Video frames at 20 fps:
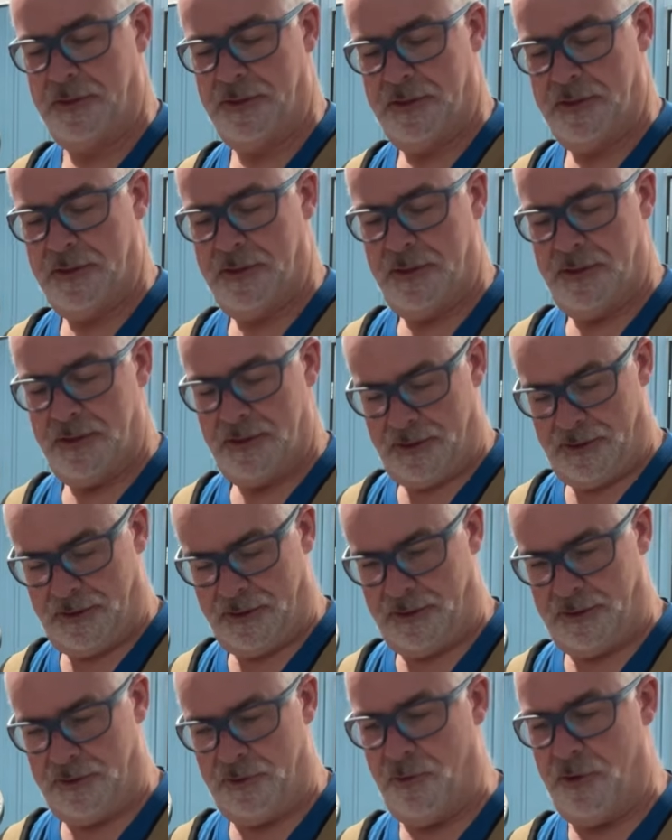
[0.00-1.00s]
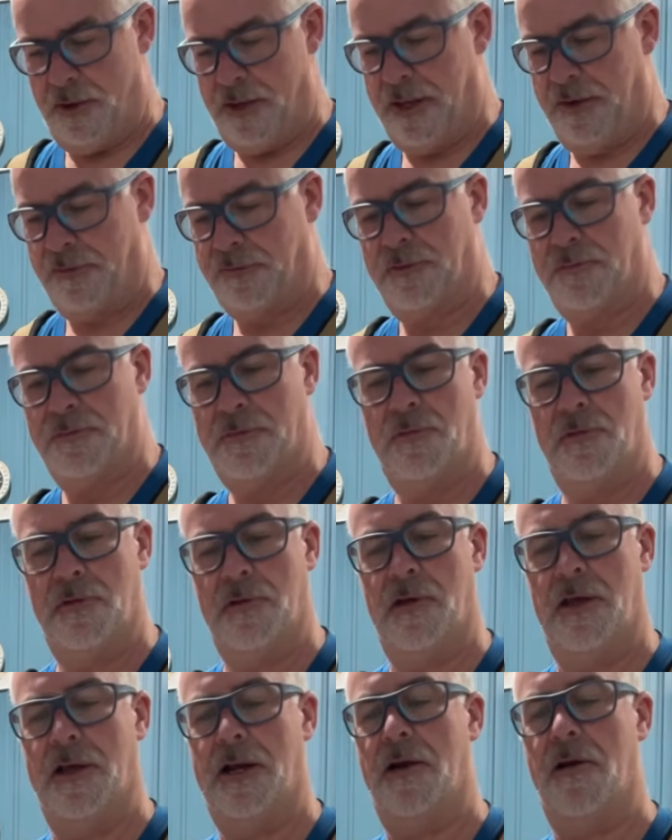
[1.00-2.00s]
You wanna have something with a
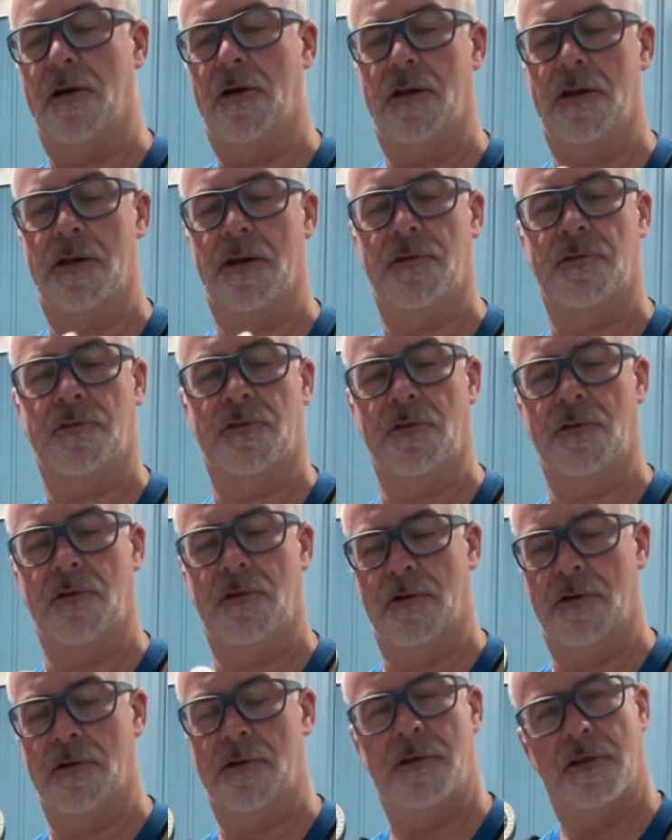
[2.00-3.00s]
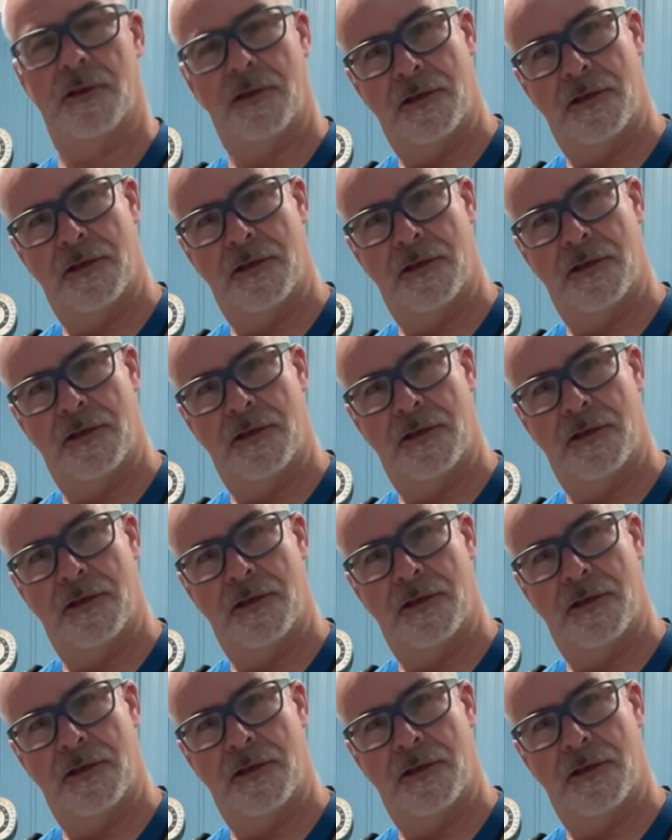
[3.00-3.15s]
little hair on it so it'll